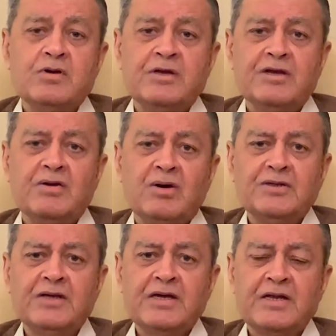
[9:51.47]
In
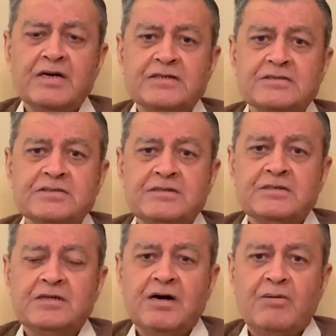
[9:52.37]
northern areas,
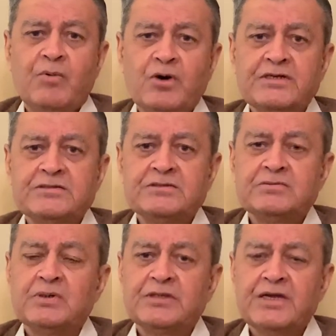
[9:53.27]
our boys who
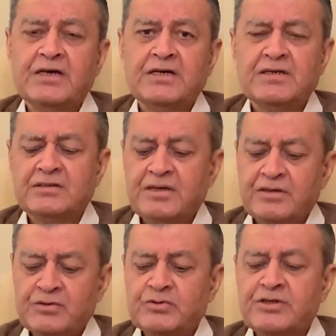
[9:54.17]
are there, they are
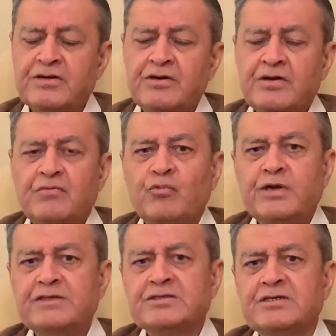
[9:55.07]
using
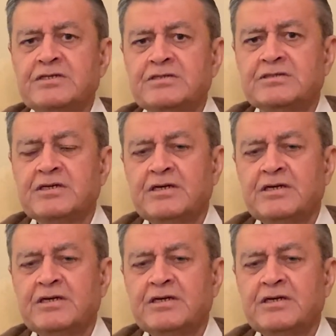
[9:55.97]
wooden skis.